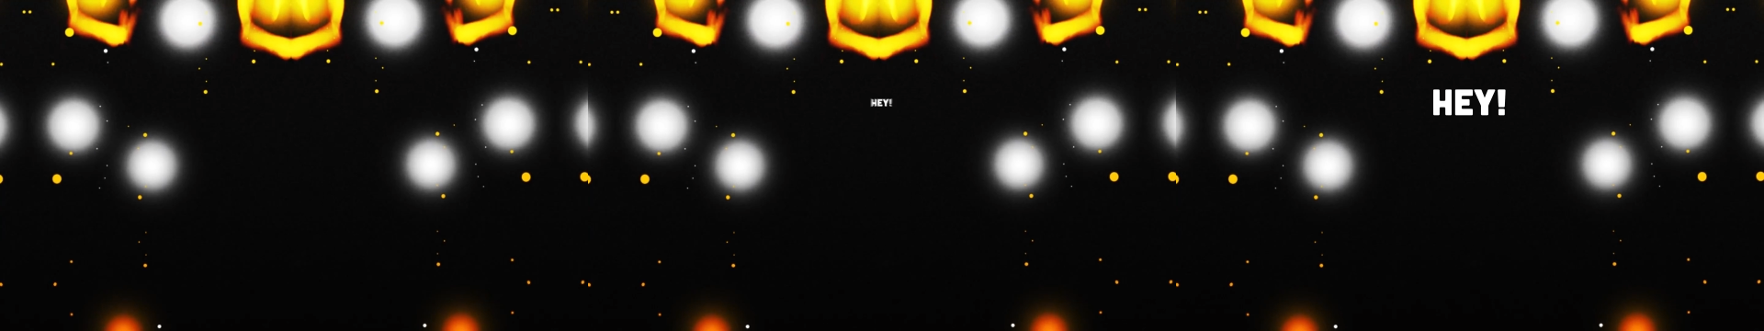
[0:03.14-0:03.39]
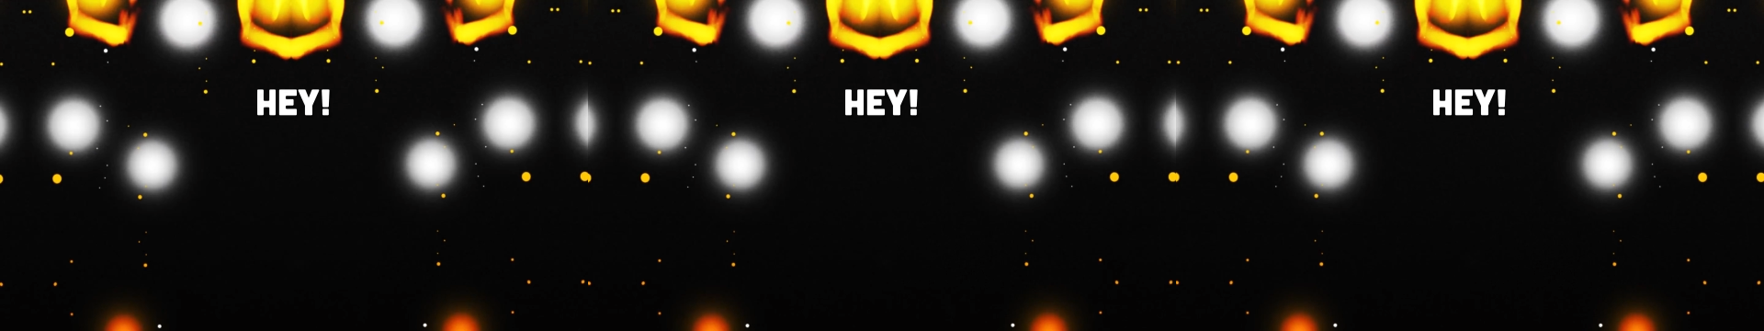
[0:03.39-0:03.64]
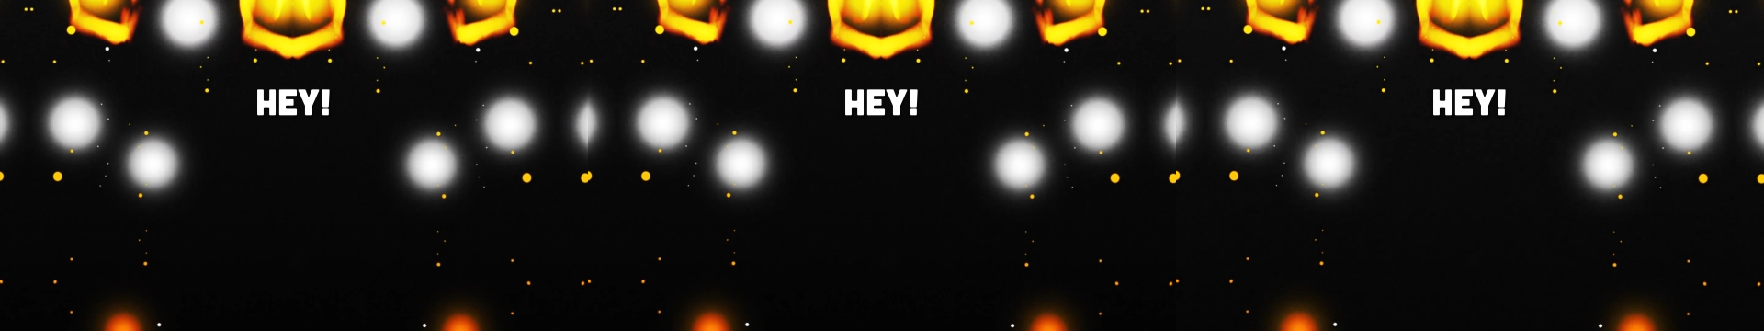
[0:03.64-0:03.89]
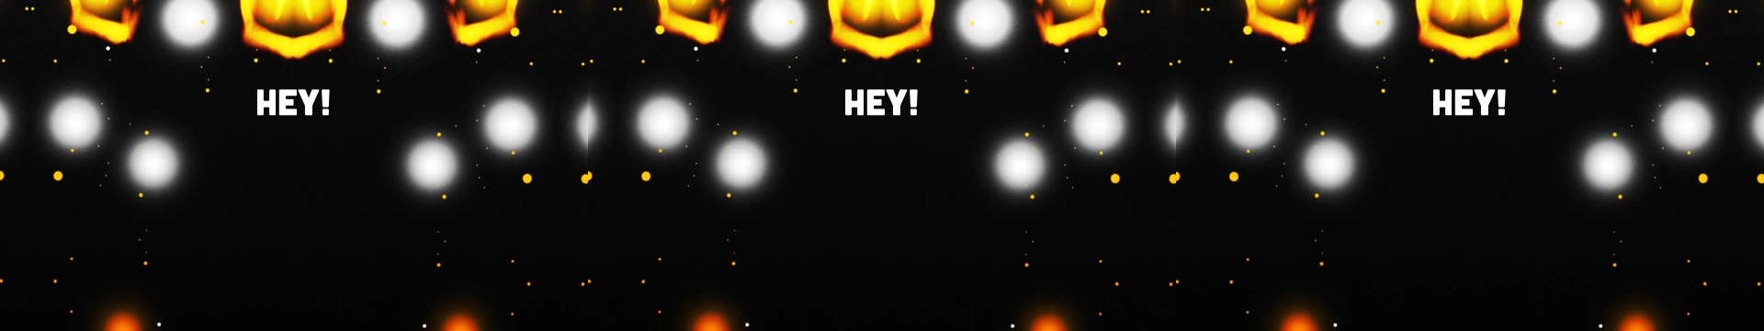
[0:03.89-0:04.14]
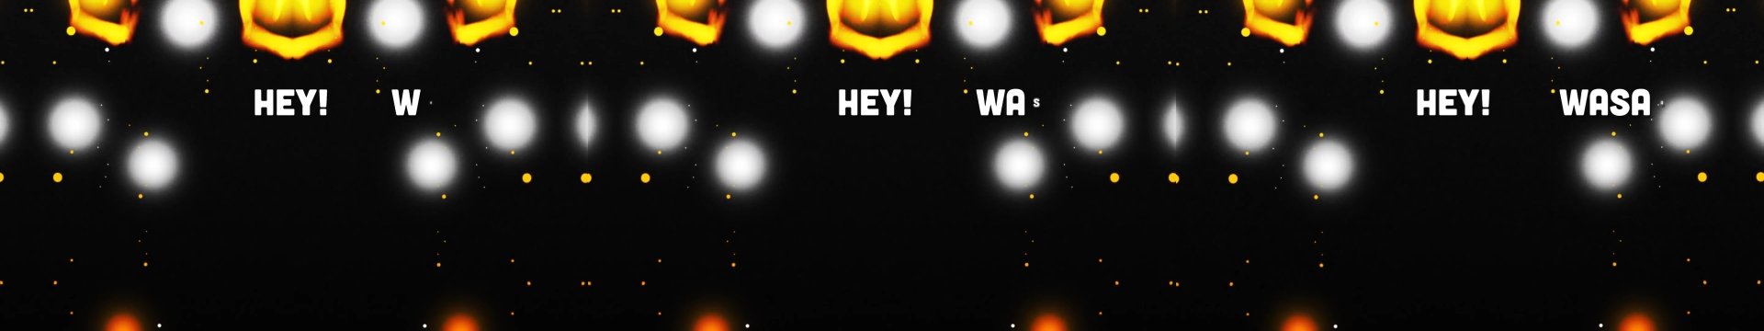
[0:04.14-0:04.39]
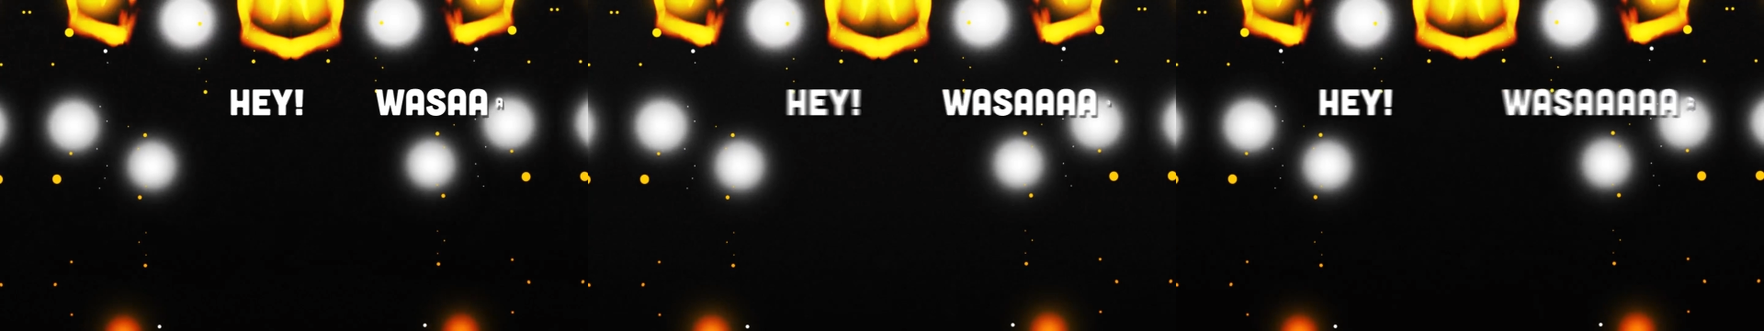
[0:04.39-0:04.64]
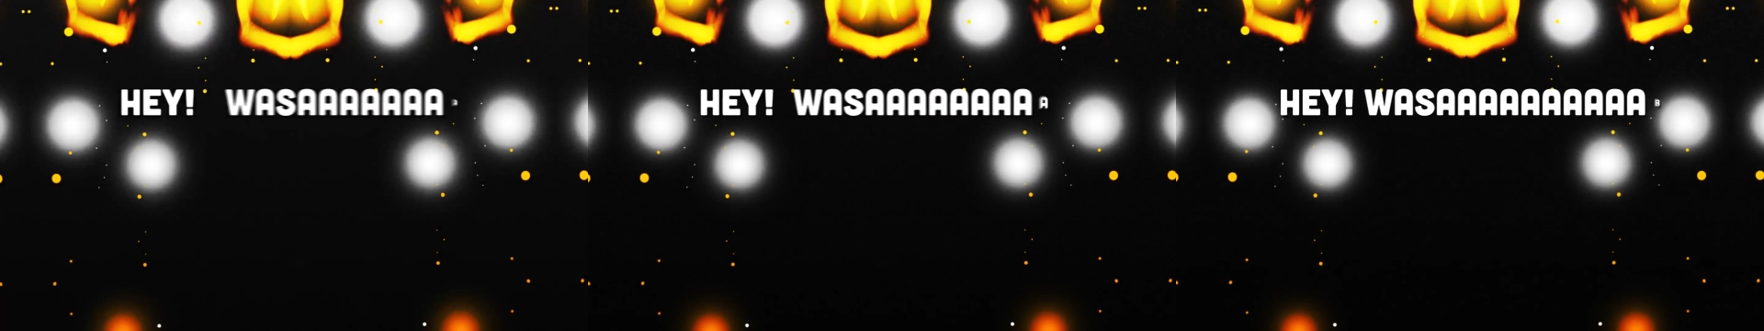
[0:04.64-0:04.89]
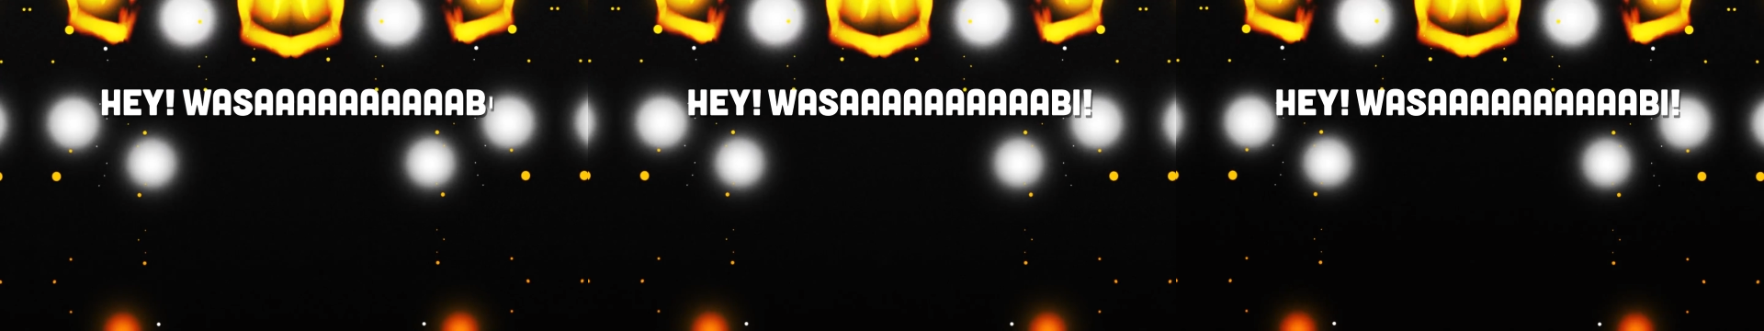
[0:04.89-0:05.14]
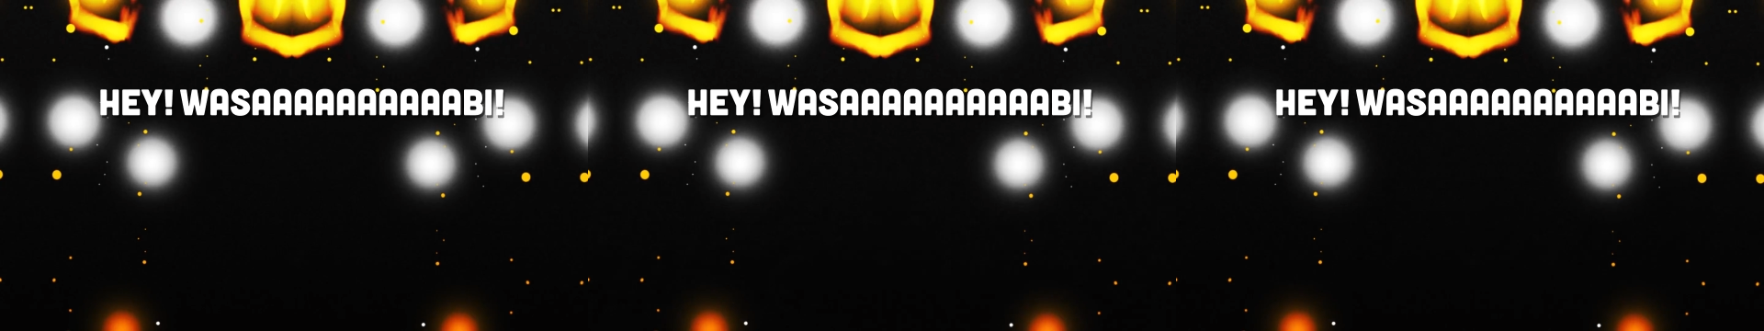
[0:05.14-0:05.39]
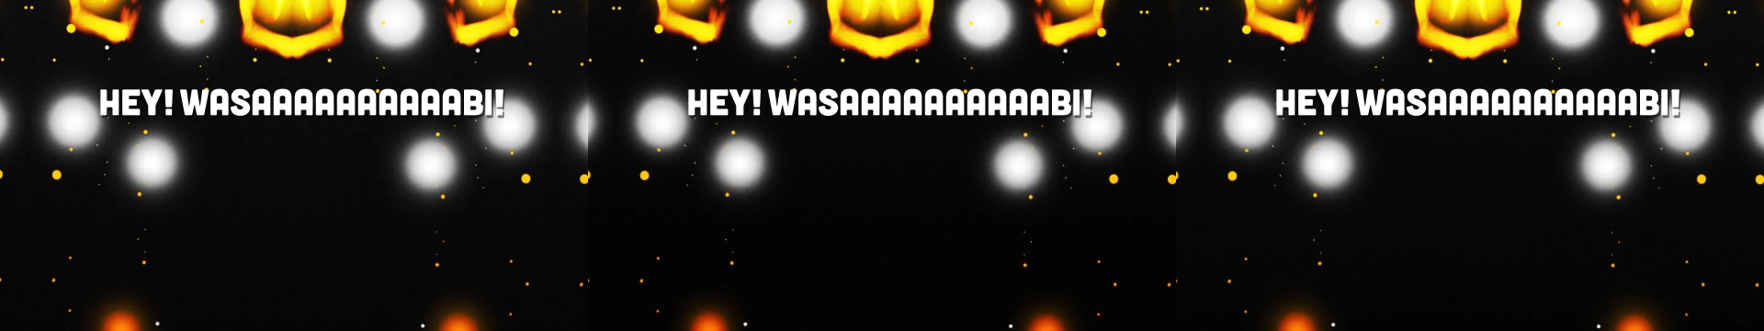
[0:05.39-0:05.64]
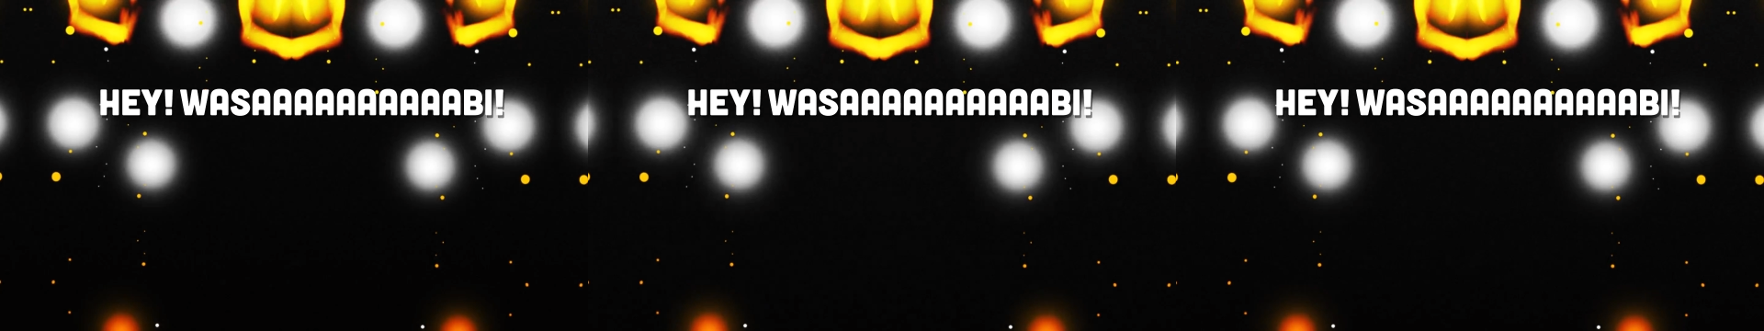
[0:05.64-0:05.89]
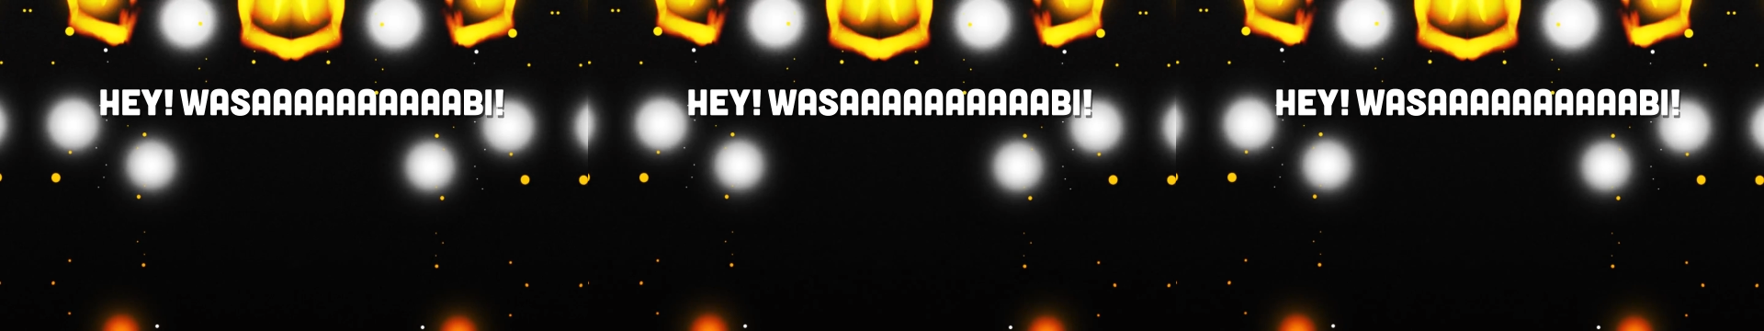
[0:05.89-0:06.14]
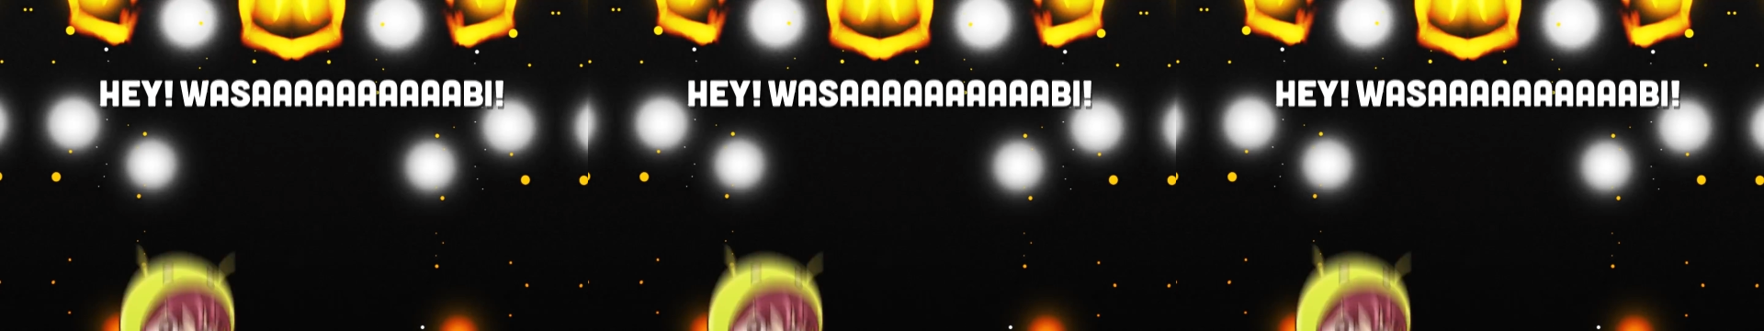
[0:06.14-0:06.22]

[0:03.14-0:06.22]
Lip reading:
No face is visible, so there are no lips to read.